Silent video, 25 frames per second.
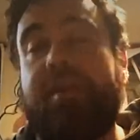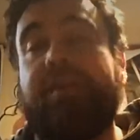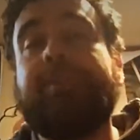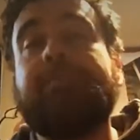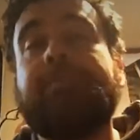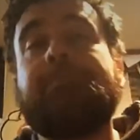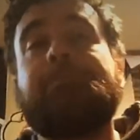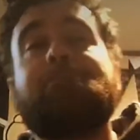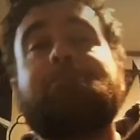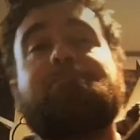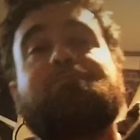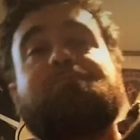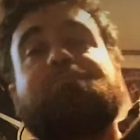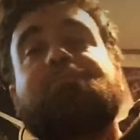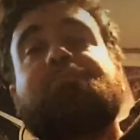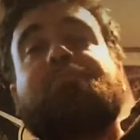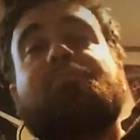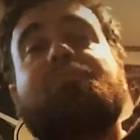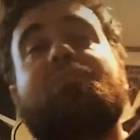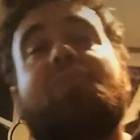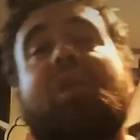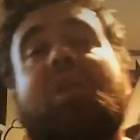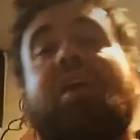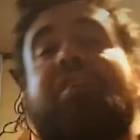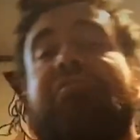Because
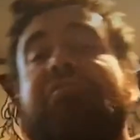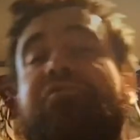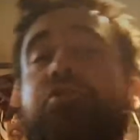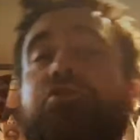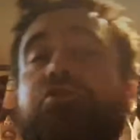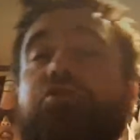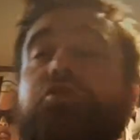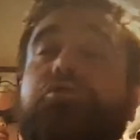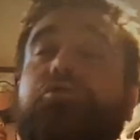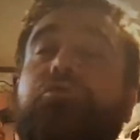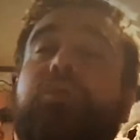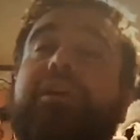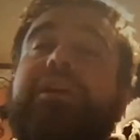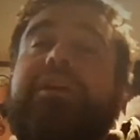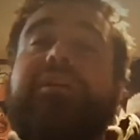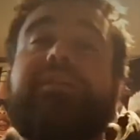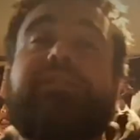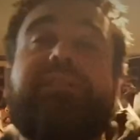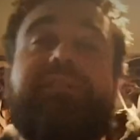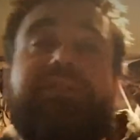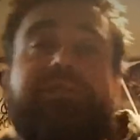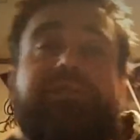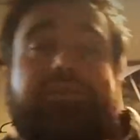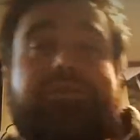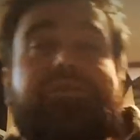if you just read a
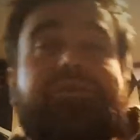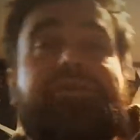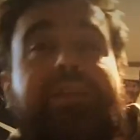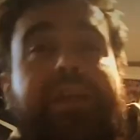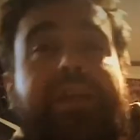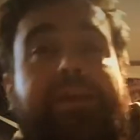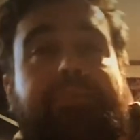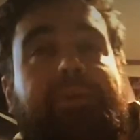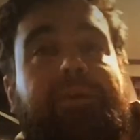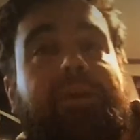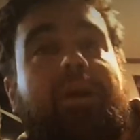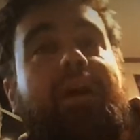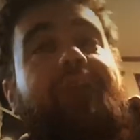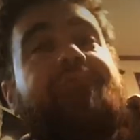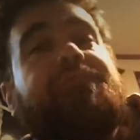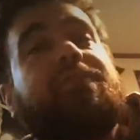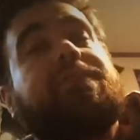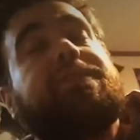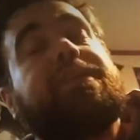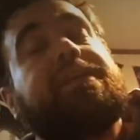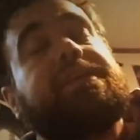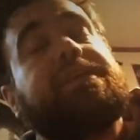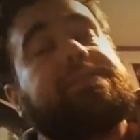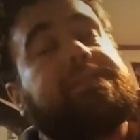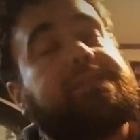scissor statement off a
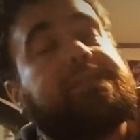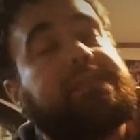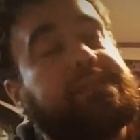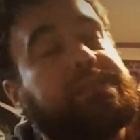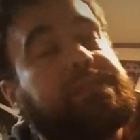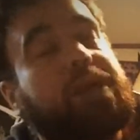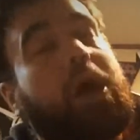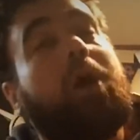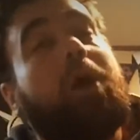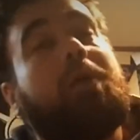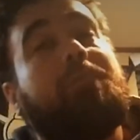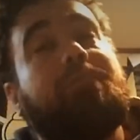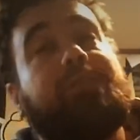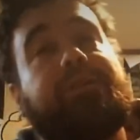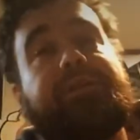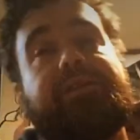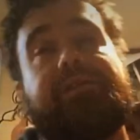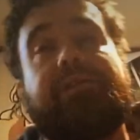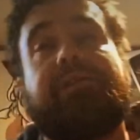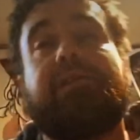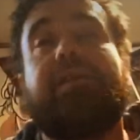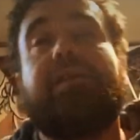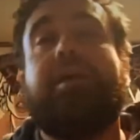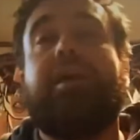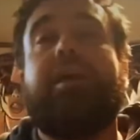list, it's
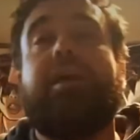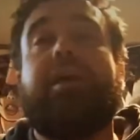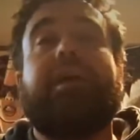harmless.